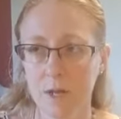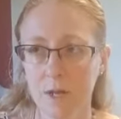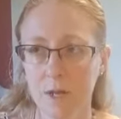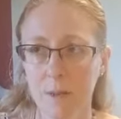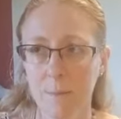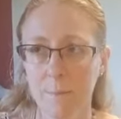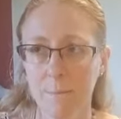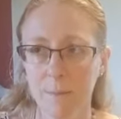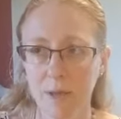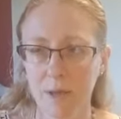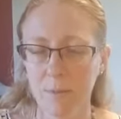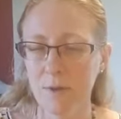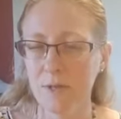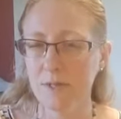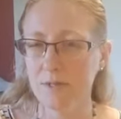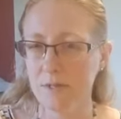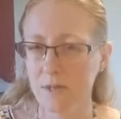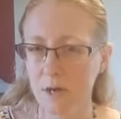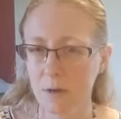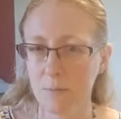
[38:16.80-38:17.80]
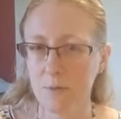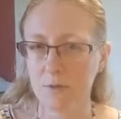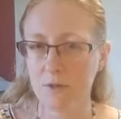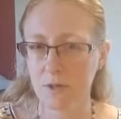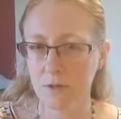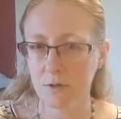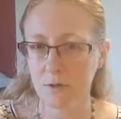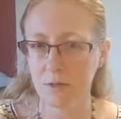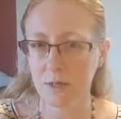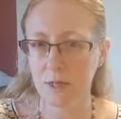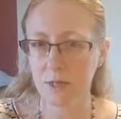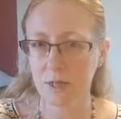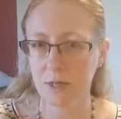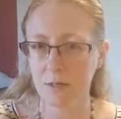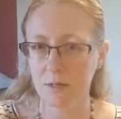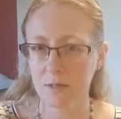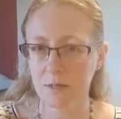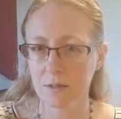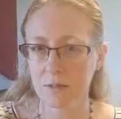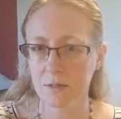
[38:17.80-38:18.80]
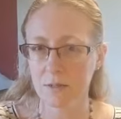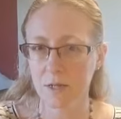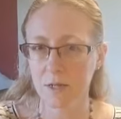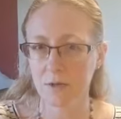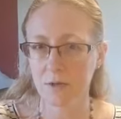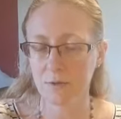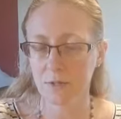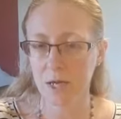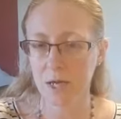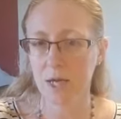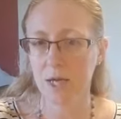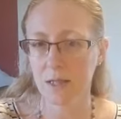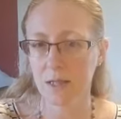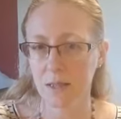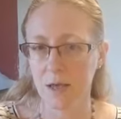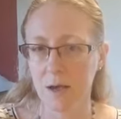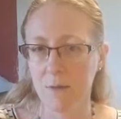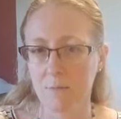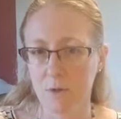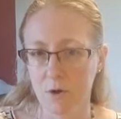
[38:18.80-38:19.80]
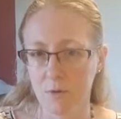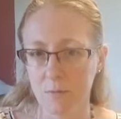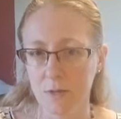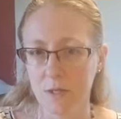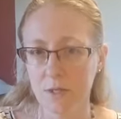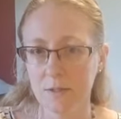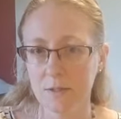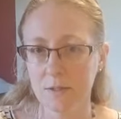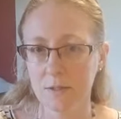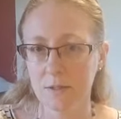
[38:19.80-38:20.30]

maybe it's the opportunity that you take at that moment